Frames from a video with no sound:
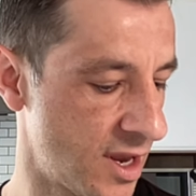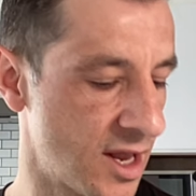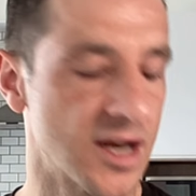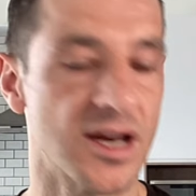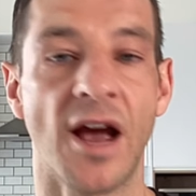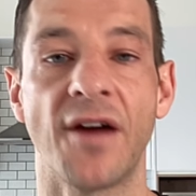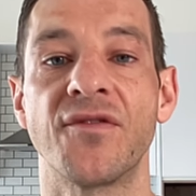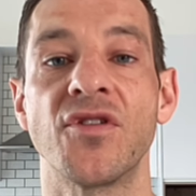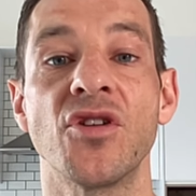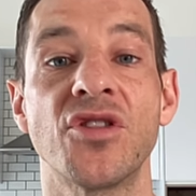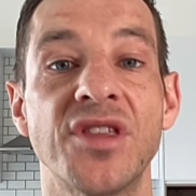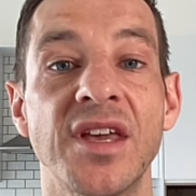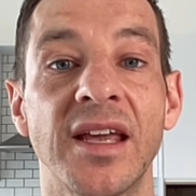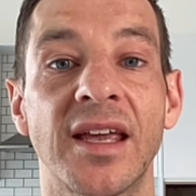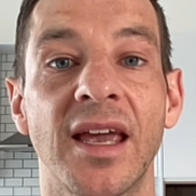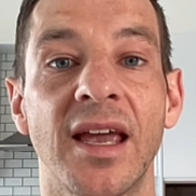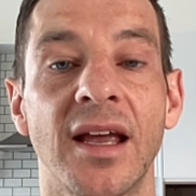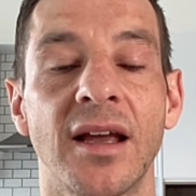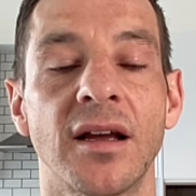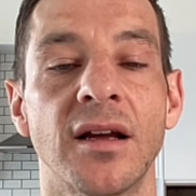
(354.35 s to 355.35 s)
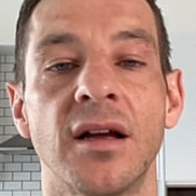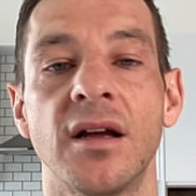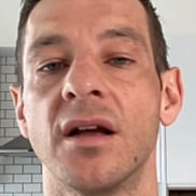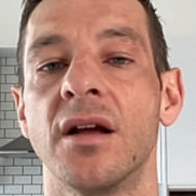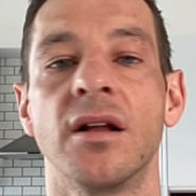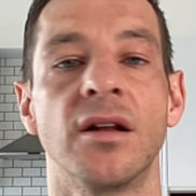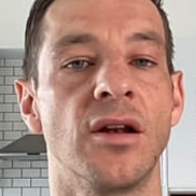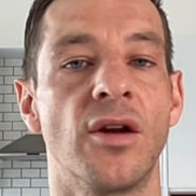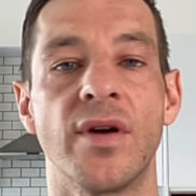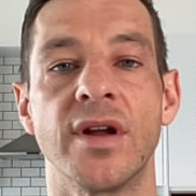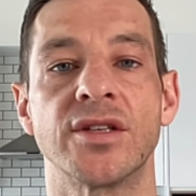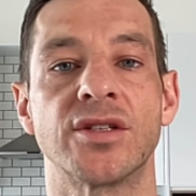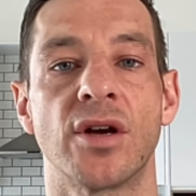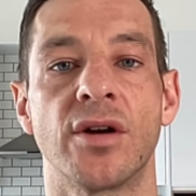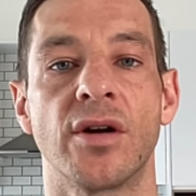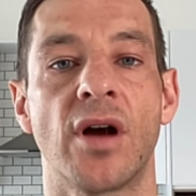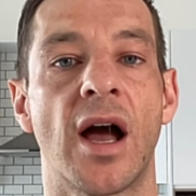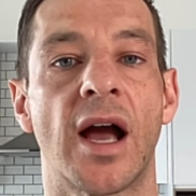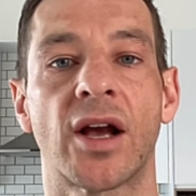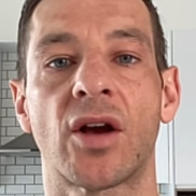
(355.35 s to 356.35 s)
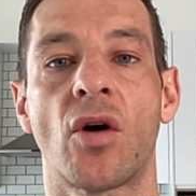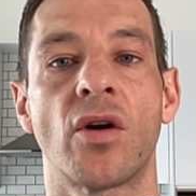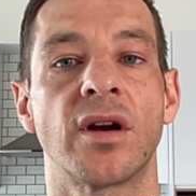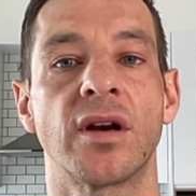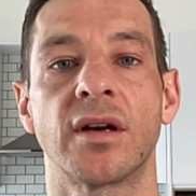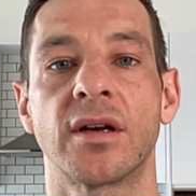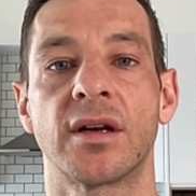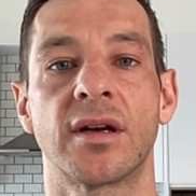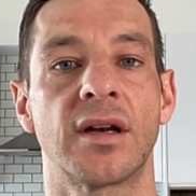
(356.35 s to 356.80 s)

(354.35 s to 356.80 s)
Now, if you're thinking, Lorenzo, I can't